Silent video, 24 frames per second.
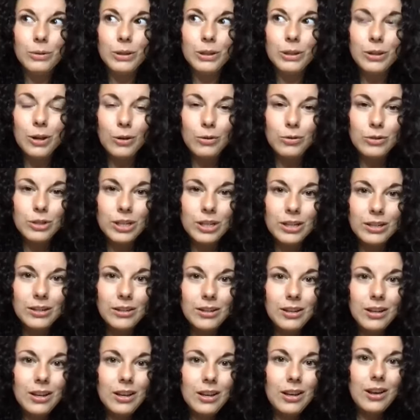with coaching
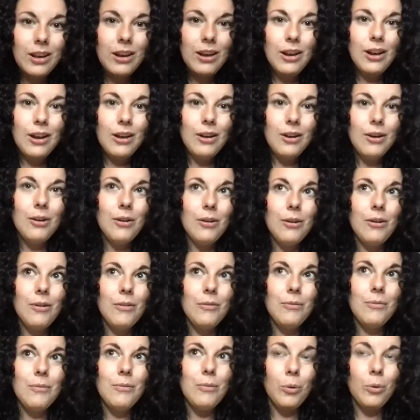
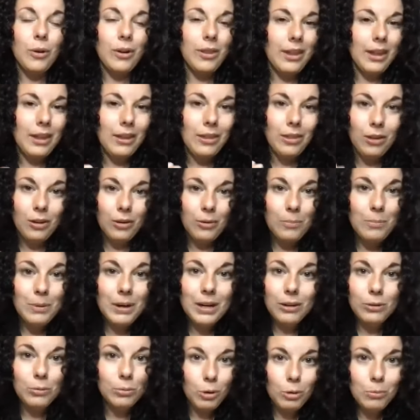or that the
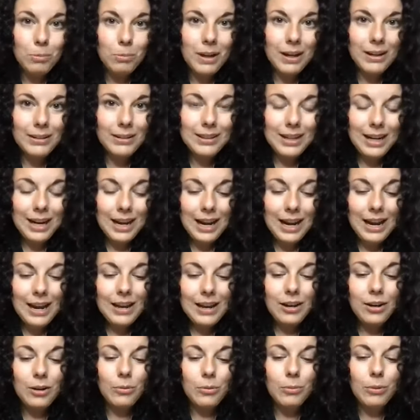biggest roadblocks that I
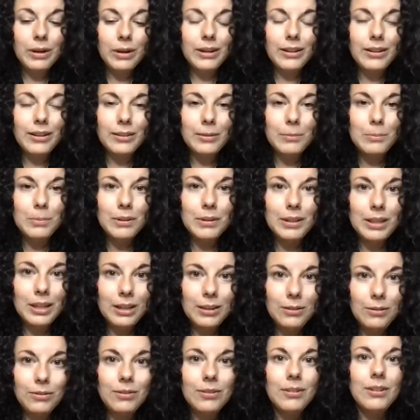had was
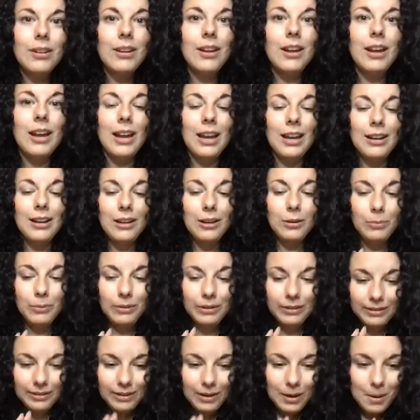belief and it
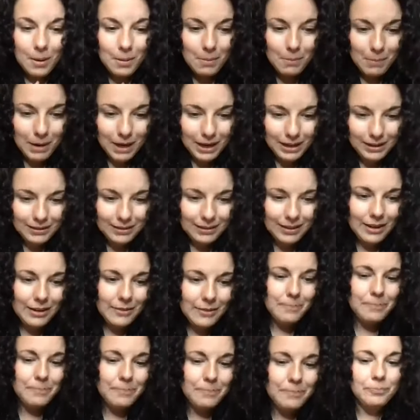was mindset.
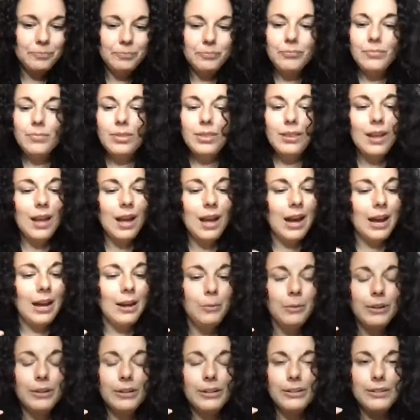I
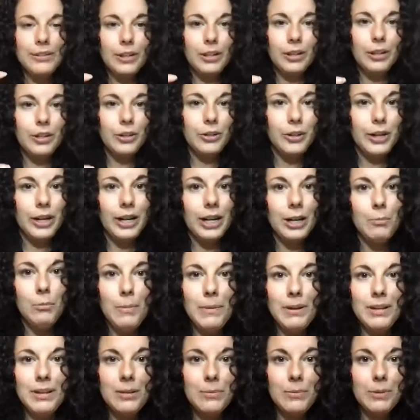would start creating
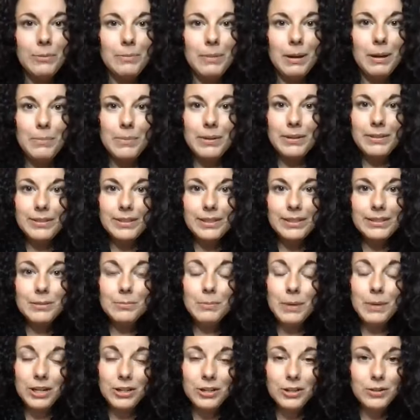momentum with my business.
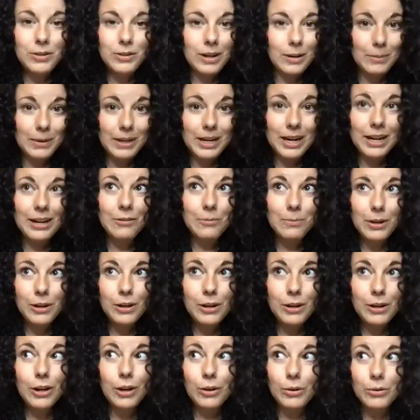Mind you, I mean, I've been a
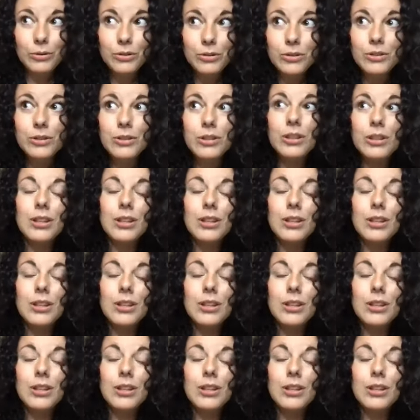coach,